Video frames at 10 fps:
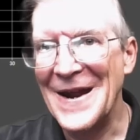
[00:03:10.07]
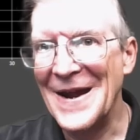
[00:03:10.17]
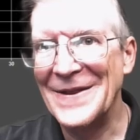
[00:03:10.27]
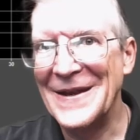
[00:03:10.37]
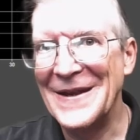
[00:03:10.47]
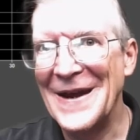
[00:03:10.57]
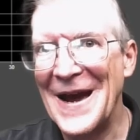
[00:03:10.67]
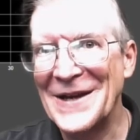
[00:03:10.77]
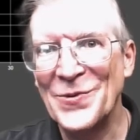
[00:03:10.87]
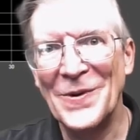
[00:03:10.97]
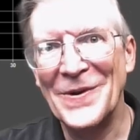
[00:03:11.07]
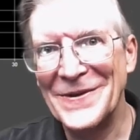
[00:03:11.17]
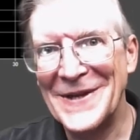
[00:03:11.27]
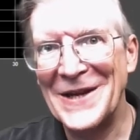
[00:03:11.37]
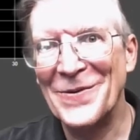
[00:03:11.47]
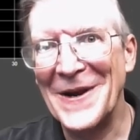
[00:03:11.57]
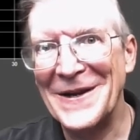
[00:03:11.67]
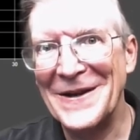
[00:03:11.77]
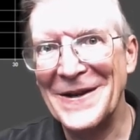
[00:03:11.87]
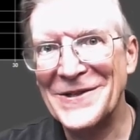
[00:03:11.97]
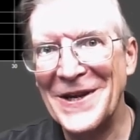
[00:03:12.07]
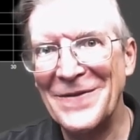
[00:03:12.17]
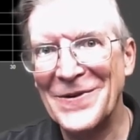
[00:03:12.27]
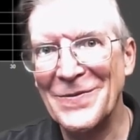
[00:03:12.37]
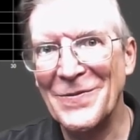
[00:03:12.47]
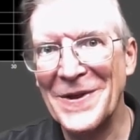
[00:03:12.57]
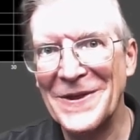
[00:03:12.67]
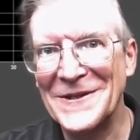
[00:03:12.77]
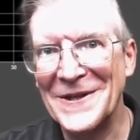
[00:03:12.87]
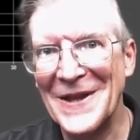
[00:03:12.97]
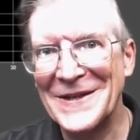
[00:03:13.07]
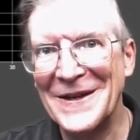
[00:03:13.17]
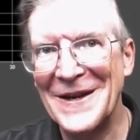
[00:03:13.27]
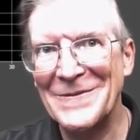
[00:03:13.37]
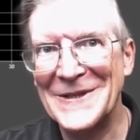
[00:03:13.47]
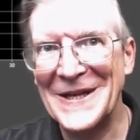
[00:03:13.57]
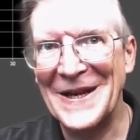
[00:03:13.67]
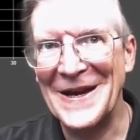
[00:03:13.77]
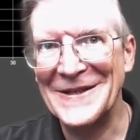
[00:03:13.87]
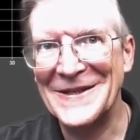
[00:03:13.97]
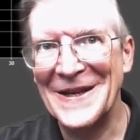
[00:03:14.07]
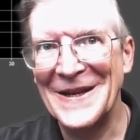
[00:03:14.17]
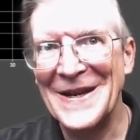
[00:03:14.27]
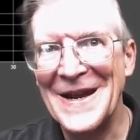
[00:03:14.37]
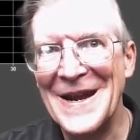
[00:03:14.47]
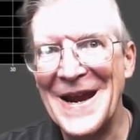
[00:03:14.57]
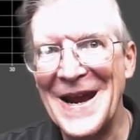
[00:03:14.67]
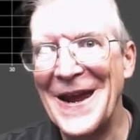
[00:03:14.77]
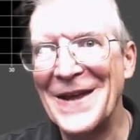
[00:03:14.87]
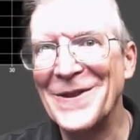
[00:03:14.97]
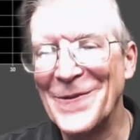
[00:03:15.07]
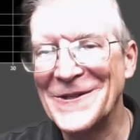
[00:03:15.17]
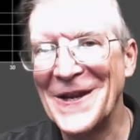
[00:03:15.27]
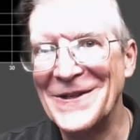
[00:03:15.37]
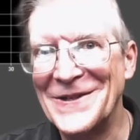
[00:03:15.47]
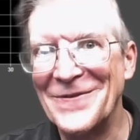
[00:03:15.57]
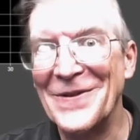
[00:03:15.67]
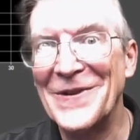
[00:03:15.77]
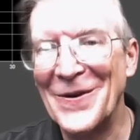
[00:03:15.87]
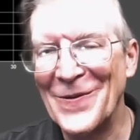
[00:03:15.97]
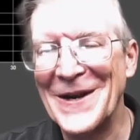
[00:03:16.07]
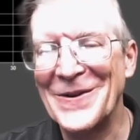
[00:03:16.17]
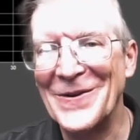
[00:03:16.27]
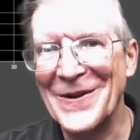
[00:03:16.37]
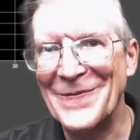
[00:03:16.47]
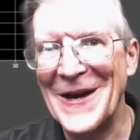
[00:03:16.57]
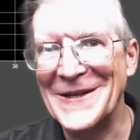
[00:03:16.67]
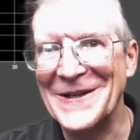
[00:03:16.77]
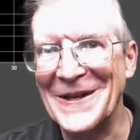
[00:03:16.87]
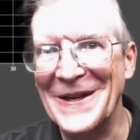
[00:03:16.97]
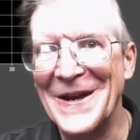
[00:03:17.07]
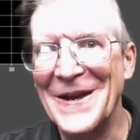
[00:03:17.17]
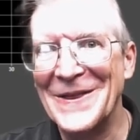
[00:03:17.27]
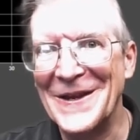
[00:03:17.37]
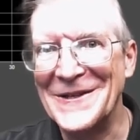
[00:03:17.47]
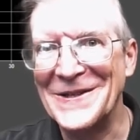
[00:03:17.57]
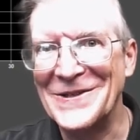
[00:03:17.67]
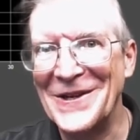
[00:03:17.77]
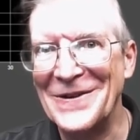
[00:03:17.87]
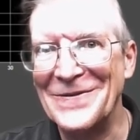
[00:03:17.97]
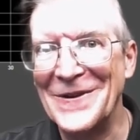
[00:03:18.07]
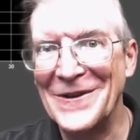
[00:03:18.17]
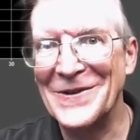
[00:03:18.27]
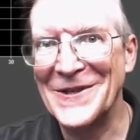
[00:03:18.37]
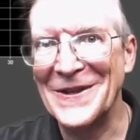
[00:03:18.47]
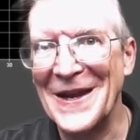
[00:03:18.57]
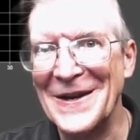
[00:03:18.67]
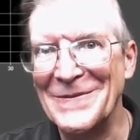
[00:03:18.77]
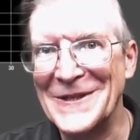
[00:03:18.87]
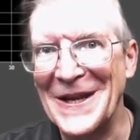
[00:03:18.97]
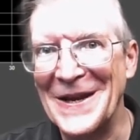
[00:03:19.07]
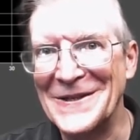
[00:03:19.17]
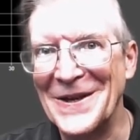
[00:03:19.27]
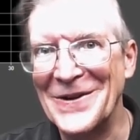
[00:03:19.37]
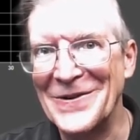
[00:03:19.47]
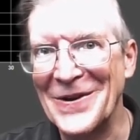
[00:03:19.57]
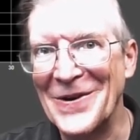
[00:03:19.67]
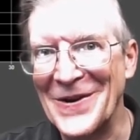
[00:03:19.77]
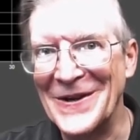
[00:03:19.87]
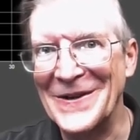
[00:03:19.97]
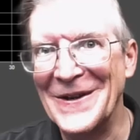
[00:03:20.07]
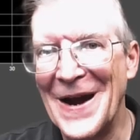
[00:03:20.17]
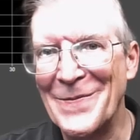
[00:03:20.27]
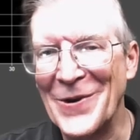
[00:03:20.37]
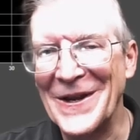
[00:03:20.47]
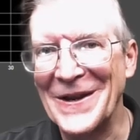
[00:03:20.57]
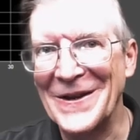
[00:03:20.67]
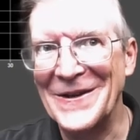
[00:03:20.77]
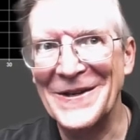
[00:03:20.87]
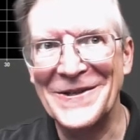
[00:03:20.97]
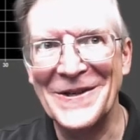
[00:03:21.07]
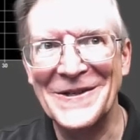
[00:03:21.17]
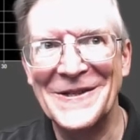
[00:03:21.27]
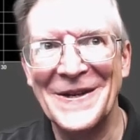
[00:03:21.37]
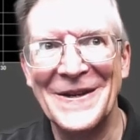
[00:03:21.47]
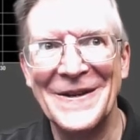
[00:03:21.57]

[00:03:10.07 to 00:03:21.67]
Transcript: and the actual data rate achieved with the selected MCS and the percentage of the theoretical capacity that is achieved using that MCS under the current operating conditions.